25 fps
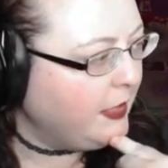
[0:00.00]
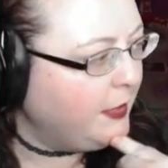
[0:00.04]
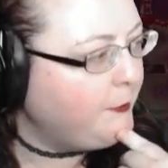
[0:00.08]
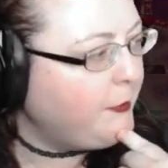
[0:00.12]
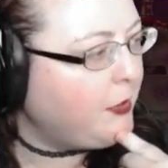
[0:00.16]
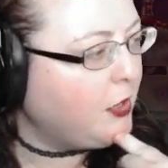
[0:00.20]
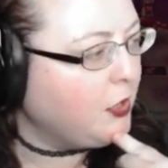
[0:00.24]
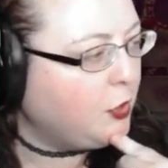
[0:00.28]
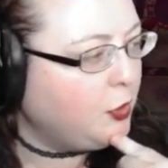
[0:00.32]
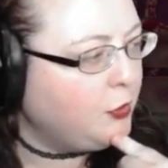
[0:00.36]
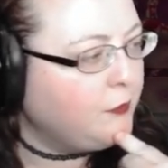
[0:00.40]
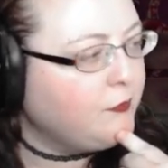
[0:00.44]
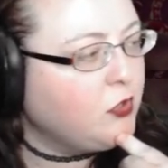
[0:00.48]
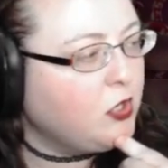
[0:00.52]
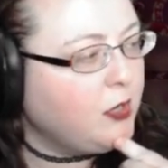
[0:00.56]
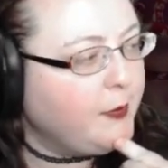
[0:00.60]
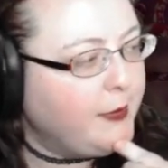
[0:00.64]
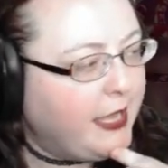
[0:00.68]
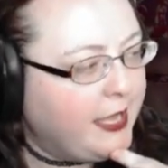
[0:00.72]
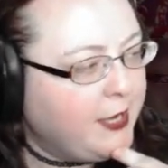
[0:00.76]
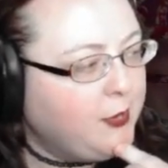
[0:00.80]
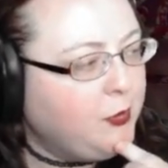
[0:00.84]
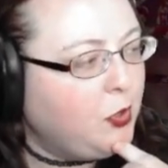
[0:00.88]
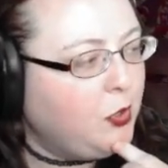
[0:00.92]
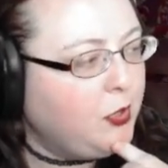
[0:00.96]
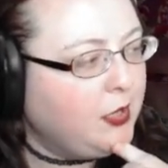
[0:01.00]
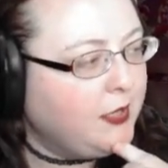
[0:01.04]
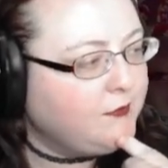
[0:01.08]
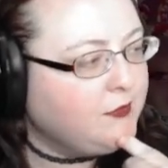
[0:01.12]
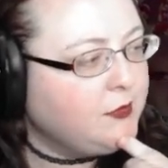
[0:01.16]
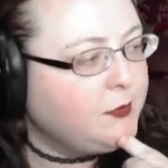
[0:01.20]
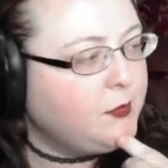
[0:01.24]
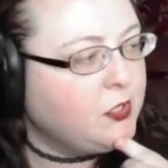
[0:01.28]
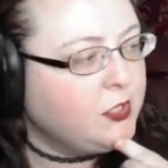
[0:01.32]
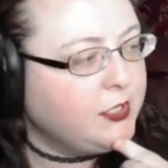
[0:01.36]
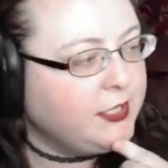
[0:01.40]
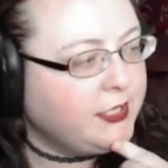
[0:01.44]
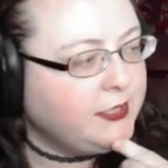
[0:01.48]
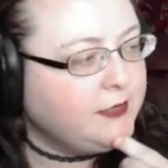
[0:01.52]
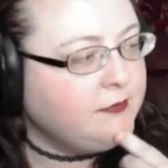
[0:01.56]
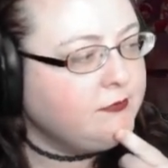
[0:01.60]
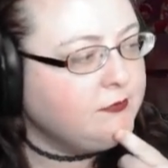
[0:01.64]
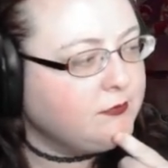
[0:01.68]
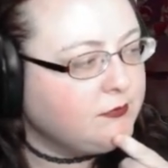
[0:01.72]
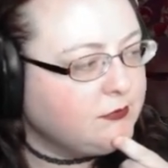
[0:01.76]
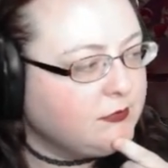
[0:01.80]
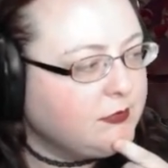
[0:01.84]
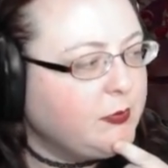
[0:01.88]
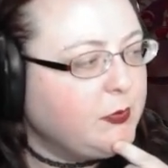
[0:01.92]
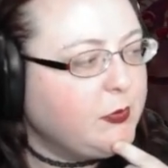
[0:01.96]
Park over a manhole every morning?
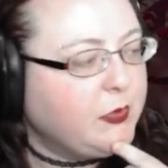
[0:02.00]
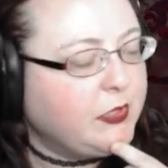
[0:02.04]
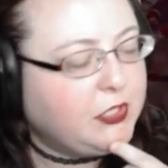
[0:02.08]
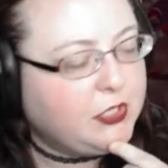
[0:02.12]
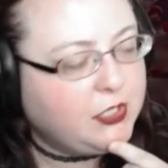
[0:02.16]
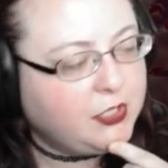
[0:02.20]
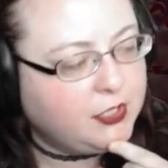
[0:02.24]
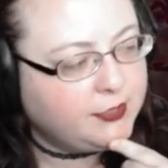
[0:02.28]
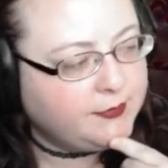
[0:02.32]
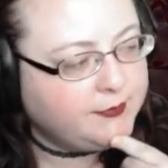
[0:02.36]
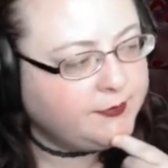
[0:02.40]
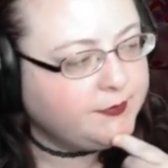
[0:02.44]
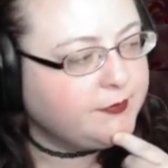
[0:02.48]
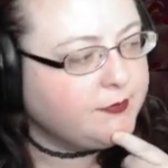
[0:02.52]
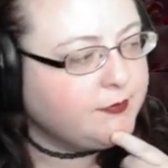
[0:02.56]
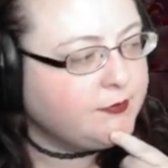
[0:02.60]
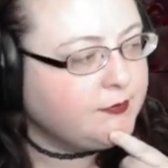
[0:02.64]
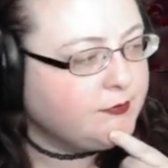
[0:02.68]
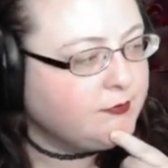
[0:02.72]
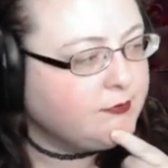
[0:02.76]
I mean, we could.